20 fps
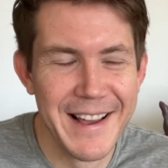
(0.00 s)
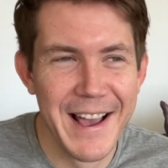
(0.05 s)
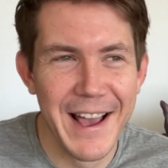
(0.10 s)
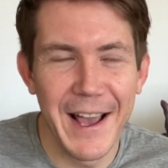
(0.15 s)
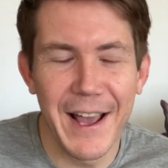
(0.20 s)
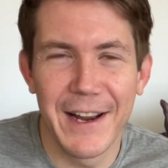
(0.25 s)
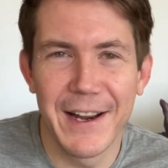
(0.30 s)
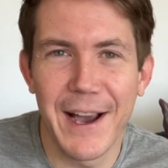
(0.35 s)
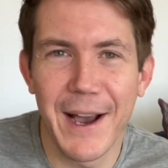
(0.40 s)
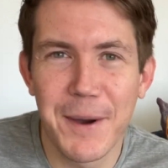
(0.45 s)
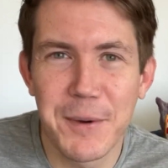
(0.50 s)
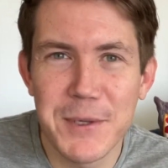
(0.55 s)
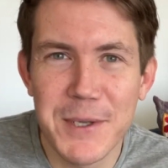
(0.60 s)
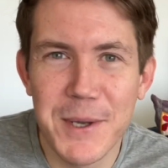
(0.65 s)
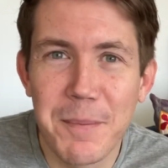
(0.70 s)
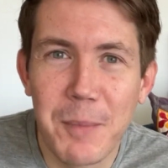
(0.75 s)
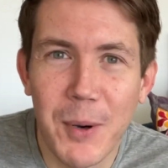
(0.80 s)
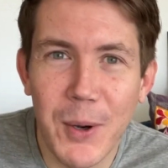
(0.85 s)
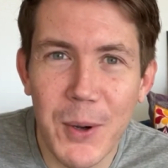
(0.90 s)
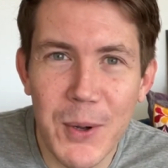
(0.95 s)
And I was
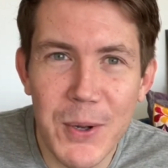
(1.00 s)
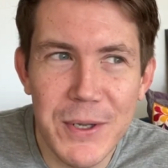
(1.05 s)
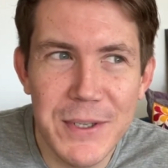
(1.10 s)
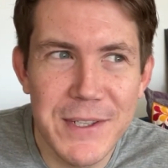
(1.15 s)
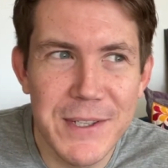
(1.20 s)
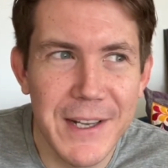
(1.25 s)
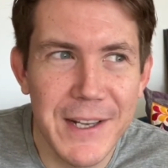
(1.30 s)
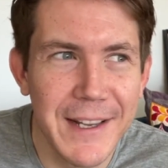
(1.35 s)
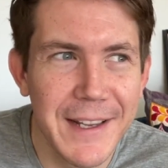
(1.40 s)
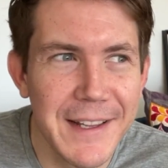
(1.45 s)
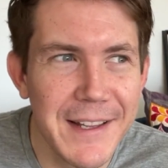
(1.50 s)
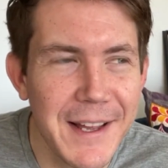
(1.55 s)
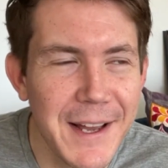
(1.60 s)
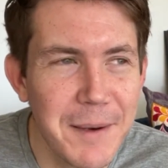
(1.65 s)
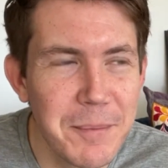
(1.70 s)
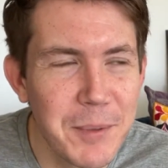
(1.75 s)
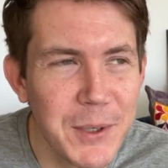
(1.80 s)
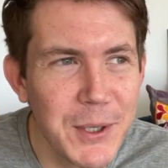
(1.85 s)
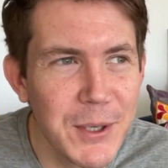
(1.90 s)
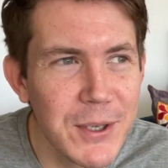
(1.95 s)
appalled to hear
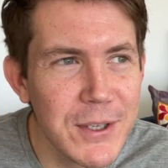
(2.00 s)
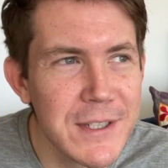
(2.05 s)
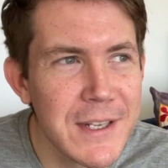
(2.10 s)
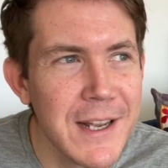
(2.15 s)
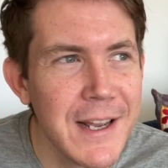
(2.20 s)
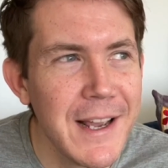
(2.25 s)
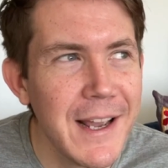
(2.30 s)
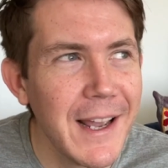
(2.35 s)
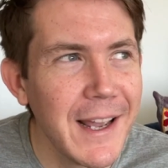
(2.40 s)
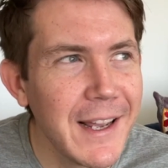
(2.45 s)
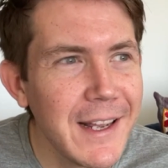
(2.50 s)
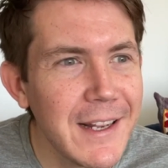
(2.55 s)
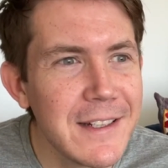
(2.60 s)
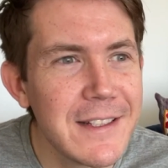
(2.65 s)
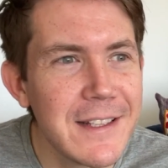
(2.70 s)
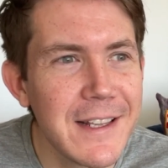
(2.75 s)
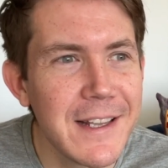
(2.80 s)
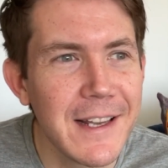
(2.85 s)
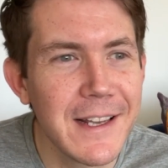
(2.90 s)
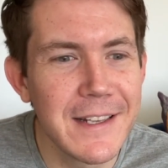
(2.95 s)
that, because
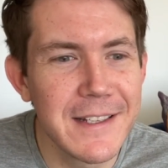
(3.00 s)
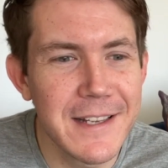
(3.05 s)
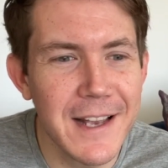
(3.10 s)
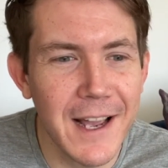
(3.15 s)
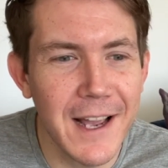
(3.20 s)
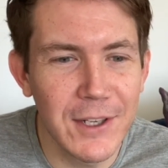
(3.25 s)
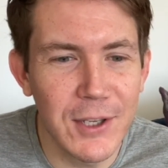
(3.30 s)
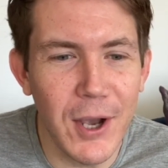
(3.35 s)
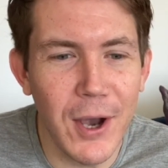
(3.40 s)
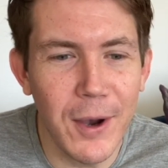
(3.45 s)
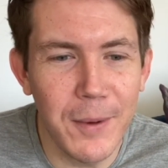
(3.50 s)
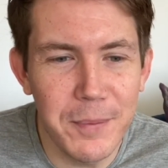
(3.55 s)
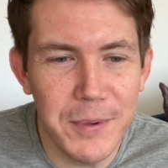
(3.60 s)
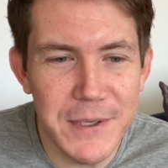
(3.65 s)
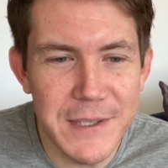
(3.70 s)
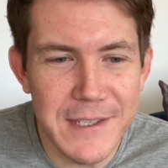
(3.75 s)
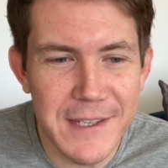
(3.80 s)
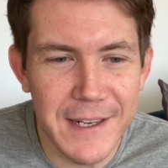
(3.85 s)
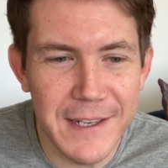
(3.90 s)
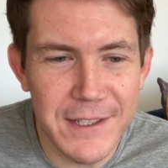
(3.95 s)
it's the exact
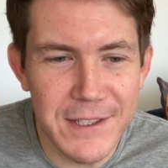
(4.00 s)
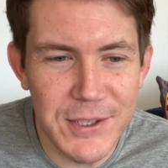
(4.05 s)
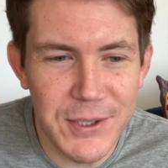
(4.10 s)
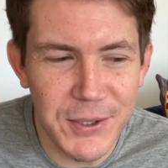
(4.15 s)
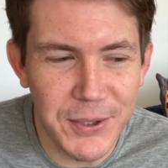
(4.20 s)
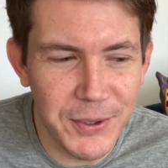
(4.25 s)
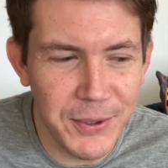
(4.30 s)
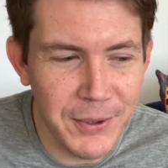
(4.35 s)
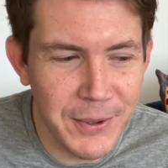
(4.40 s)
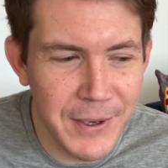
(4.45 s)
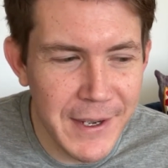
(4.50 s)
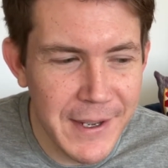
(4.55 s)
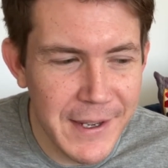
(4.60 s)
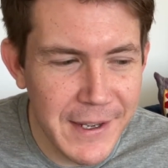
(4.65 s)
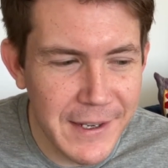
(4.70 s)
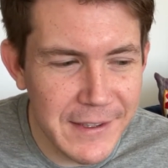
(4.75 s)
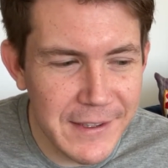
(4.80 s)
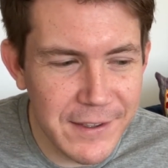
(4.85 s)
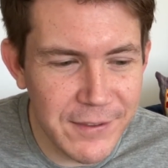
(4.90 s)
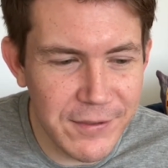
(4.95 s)
opposite to
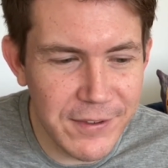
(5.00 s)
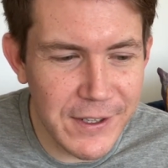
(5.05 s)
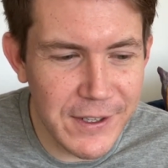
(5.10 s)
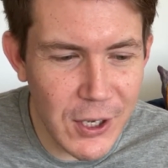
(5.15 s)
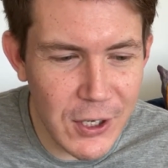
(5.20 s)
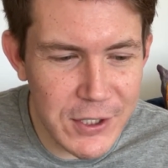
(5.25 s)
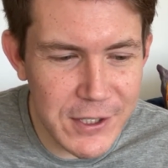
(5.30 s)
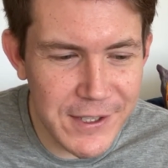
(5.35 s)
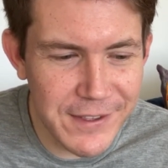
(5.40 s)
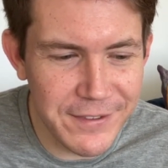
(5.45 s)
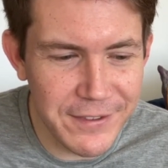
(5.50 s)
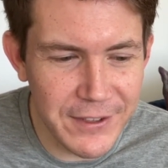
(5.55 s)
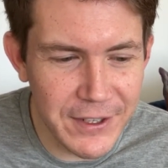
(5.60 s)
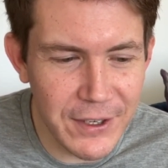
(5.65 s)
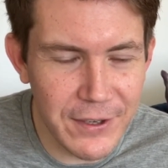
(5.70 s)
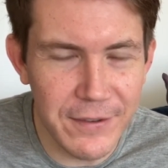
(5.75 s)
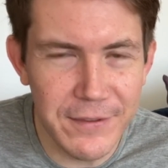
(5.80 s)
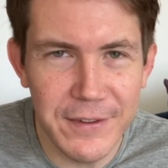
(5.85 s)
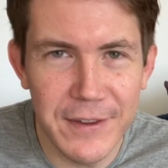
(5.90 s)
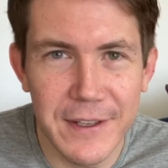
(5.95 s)
the philosophy
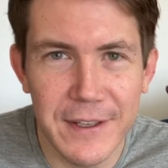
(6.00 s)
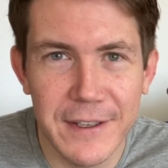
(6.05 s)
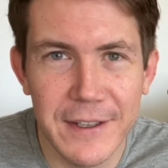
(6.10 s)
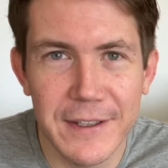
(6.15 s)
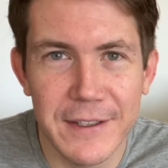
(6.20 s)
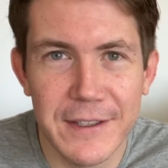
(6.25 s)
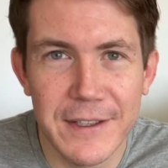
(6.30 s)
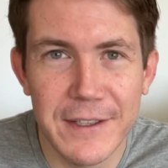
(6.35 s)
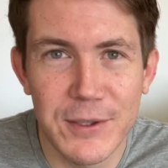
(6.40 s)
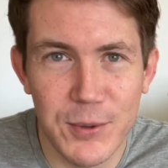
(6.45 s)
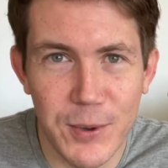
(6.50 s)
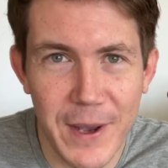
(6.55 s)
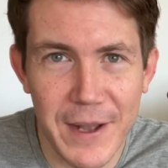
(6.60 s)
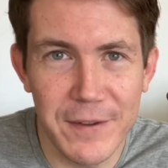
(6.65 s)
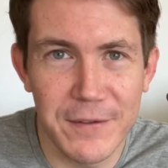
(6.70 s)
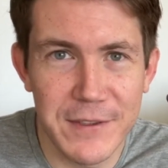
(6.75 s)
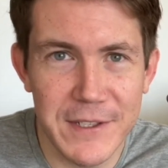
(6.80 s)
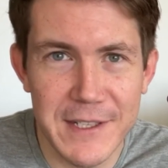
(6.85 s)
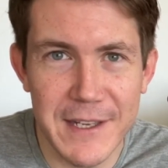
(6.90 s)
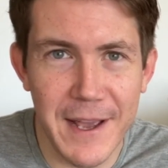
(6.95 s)
of the
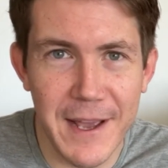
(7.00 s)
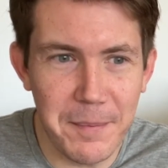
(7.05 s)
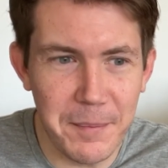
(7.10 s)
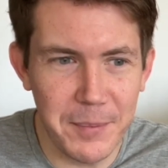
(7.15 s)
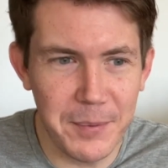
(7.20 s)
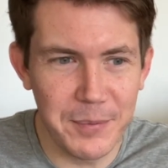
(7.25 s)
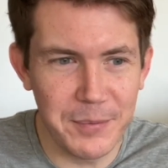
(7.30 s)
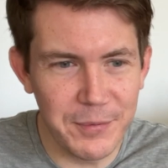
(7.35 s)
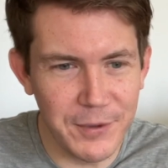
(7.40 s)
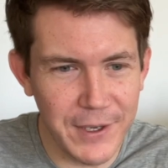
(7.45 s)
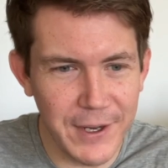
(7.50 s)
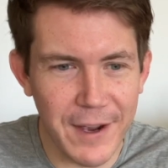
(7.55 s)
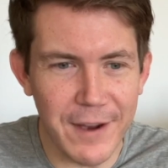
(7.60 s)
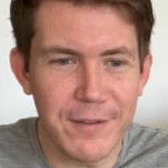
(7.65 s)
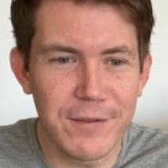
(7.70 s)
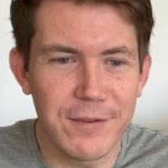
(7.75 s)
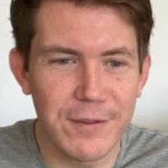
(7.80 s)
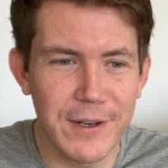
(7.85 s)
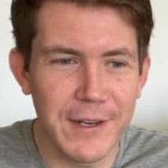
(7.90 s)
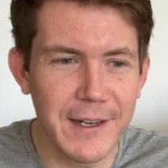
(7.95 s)
twelve-step
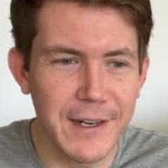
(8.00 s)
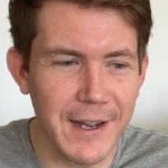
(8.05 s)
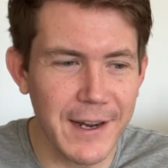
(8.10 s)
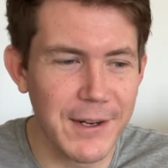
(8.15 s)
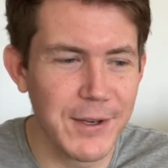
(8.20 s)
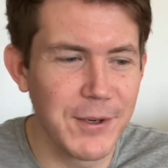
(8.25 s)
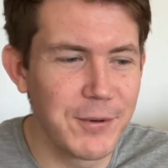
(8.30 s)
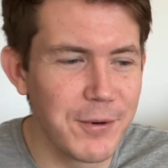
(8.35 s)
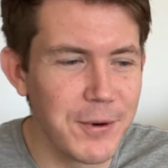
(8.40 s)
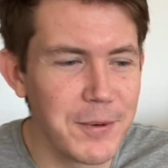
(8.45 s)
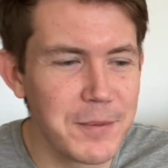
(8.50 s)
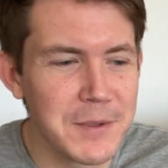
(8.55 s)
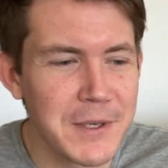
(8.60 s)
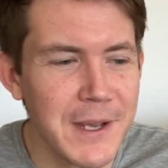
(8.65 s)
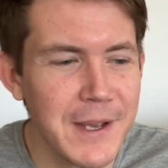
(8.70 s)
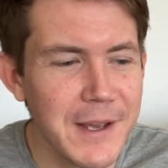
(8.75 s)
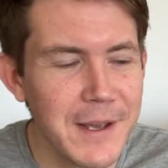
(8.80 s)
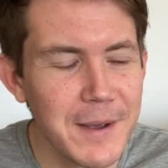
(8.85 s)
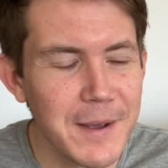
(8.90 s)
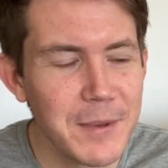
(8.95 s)
recovery kind of groups,
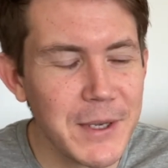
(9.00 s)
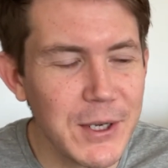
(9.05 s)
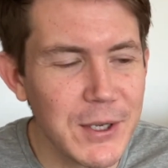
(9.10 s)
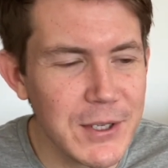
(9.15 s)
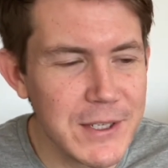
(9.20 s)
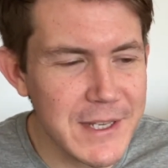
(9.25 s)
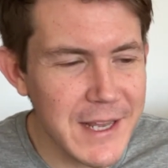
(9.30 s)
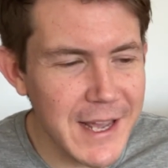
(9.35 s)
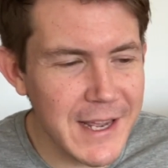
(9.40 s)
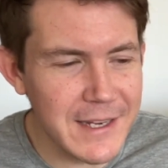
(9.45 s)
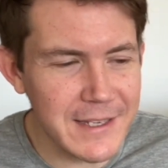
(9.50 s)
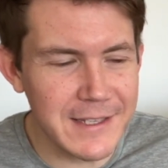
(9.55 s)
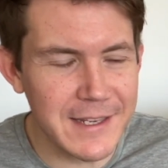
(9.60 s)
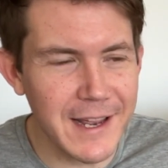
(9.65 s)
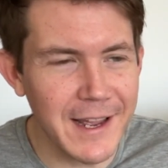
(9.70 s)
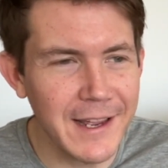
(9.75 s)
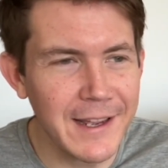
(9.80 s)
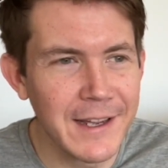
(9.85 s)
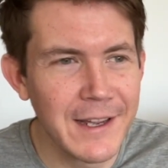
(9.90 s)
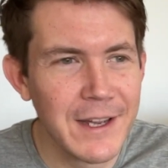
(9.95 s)
because they
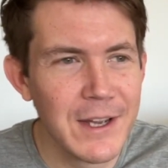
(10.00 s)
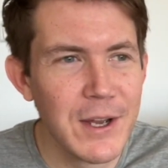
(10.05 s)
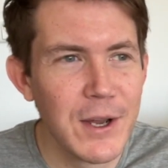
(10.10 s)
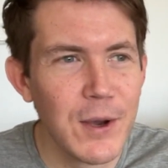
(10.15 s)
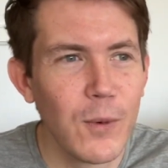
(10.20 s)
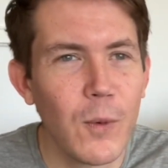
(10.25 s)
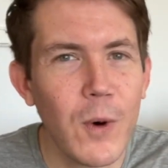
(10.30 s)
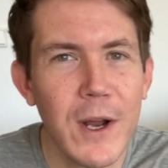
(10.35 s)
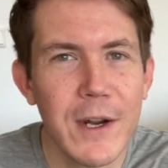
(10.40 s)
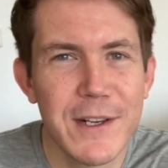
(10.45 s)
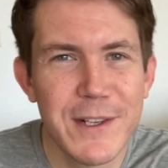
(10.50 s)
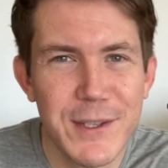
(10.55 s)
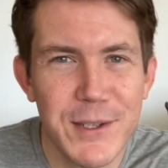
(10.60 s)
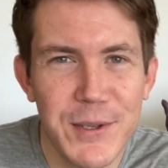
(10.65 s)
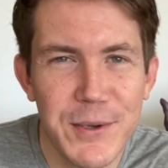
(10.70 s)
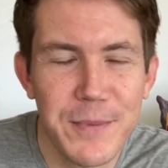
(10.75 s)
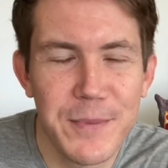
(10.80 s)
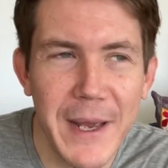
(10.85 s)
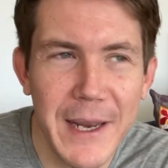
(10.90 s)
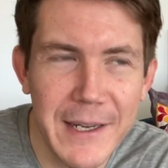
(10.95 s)
say one is
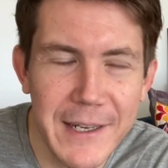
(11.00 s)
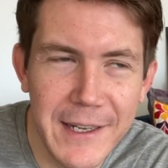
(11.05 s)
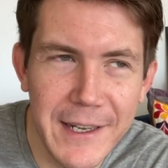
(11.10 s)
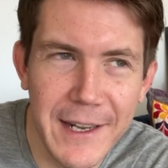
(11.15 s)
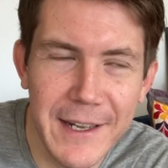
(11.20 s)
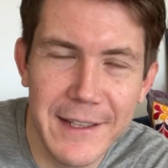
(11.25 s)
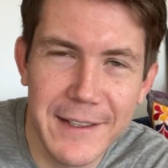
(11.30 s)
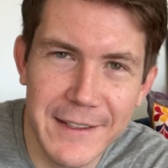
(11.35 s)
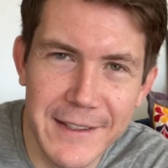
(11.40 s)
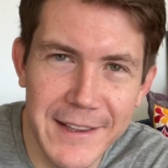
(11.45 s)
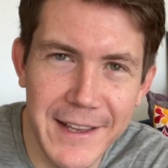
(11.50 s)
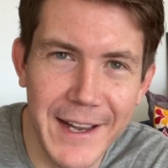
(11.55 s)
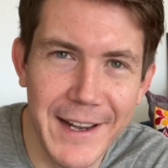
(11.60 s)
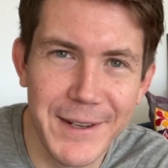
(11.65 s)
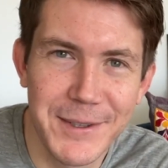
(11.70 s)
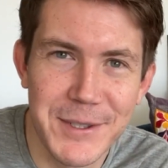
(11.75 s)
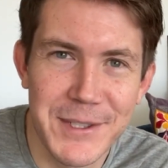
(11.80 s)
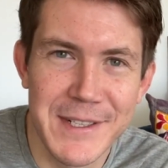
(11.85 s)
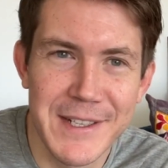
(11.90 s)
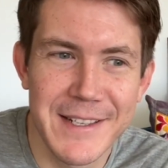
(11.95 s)
too many and a
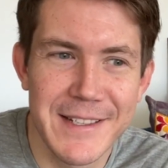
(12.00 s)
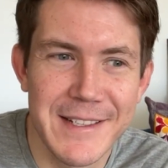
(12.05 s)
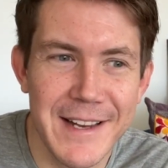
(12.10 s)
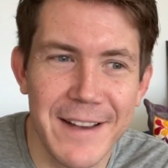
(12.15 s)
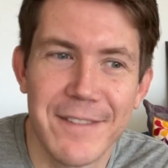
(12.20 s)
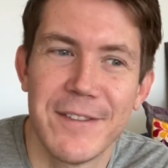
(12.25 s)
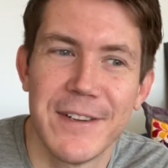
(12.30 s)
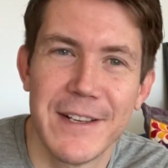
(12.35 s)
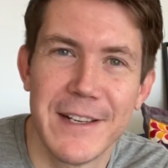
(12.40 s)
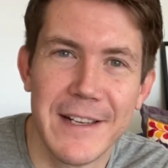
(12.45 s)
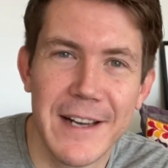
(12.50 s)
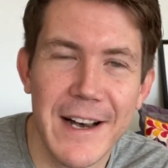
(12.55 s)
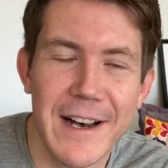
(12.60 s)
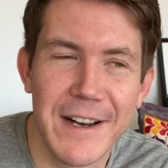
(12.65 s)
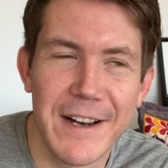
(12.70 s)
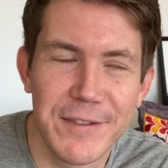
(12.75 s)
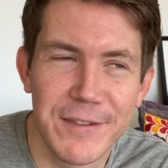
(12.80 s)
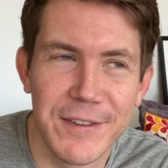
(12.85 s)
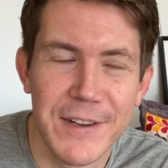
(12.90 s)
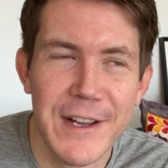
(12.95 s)
thousand is never
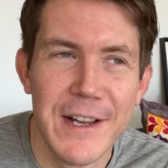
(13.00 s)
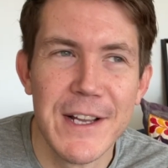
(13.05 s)
enough.